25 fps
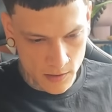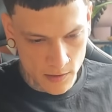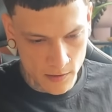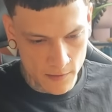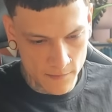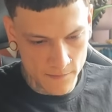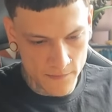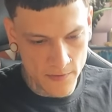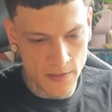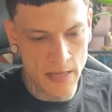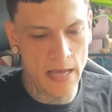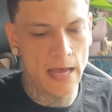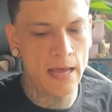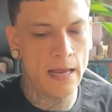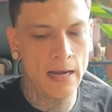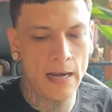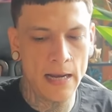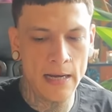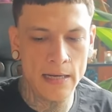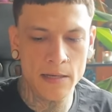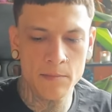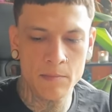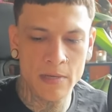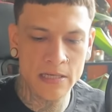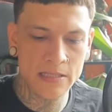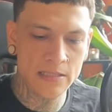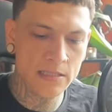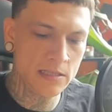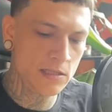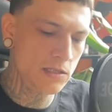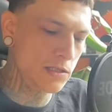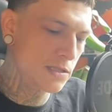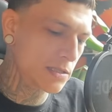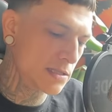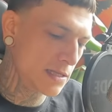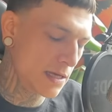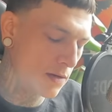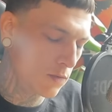of that, any
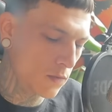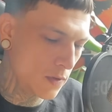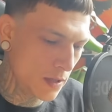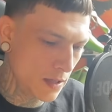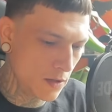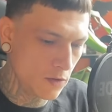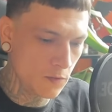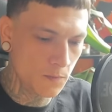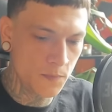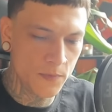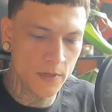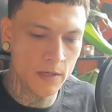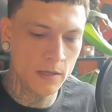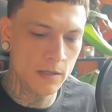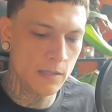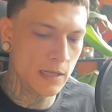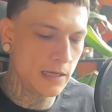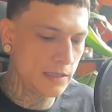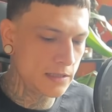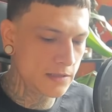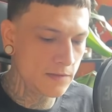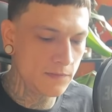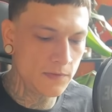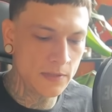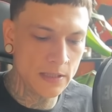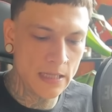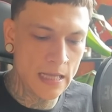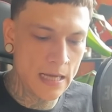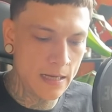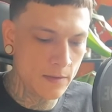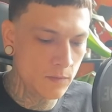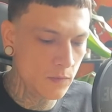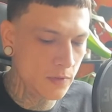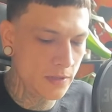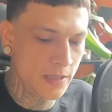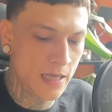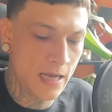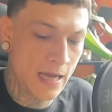messages that will help the collective
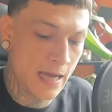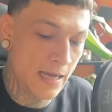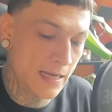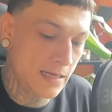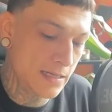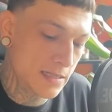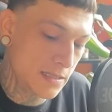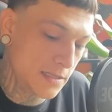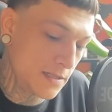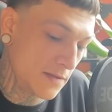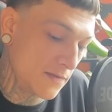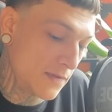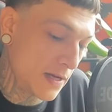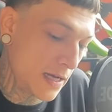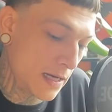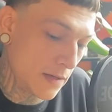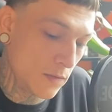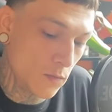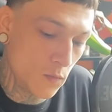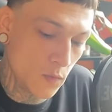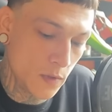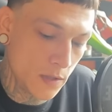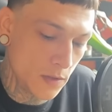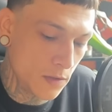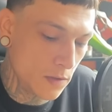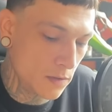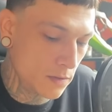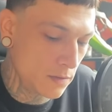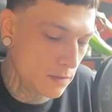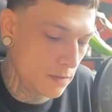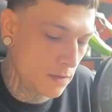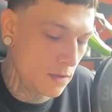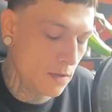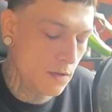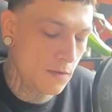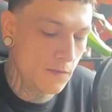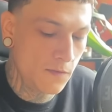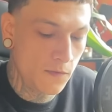align with the highest divine will
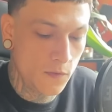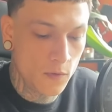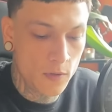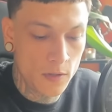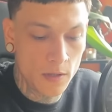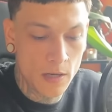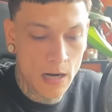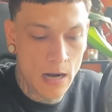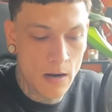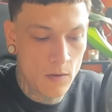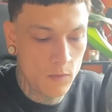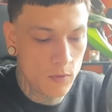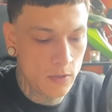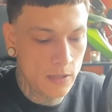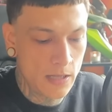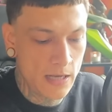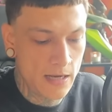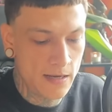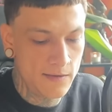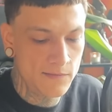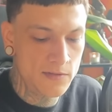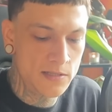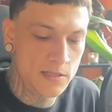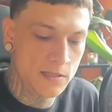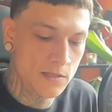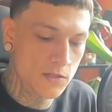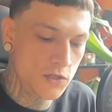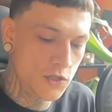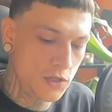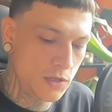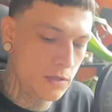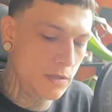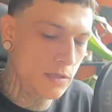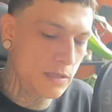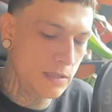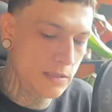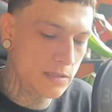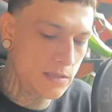for our lives and
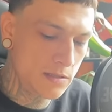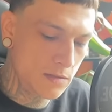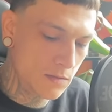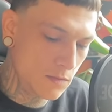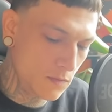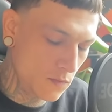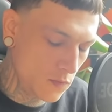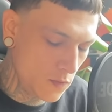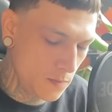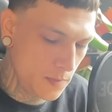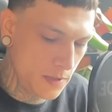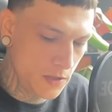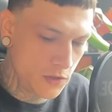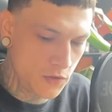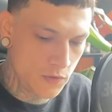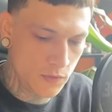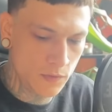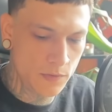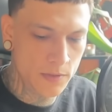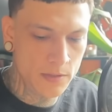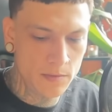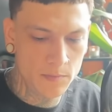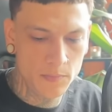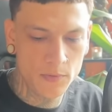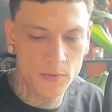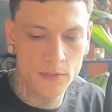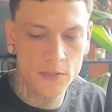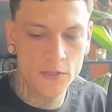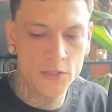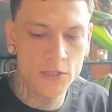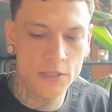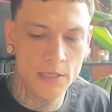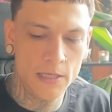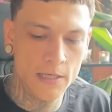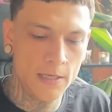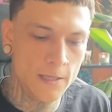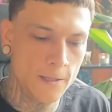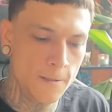journeys be truly
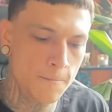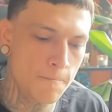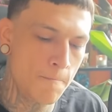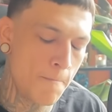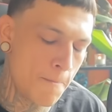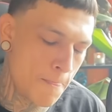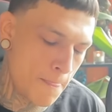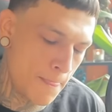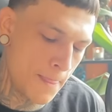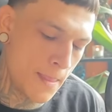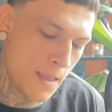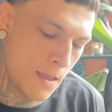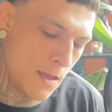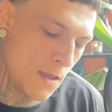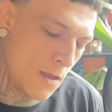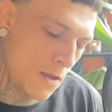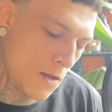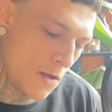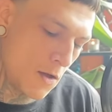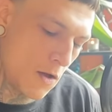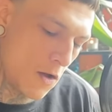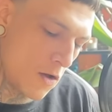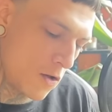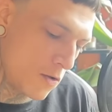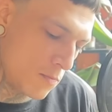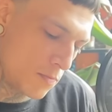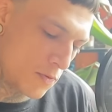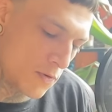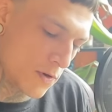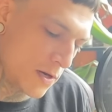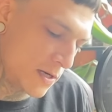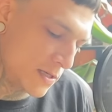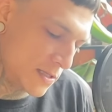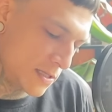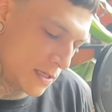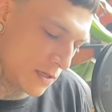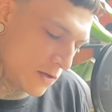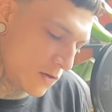appreciated. All
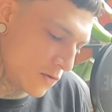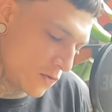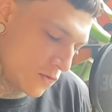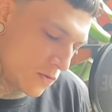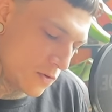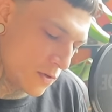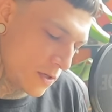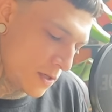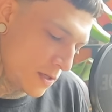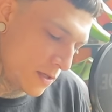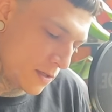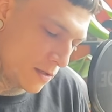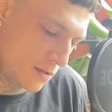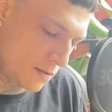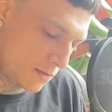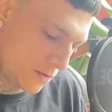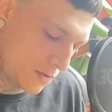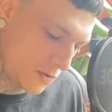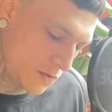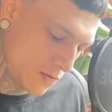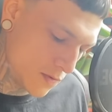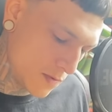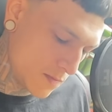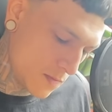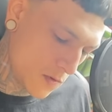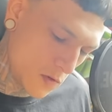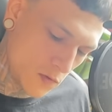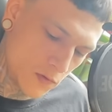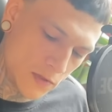praise and glory to the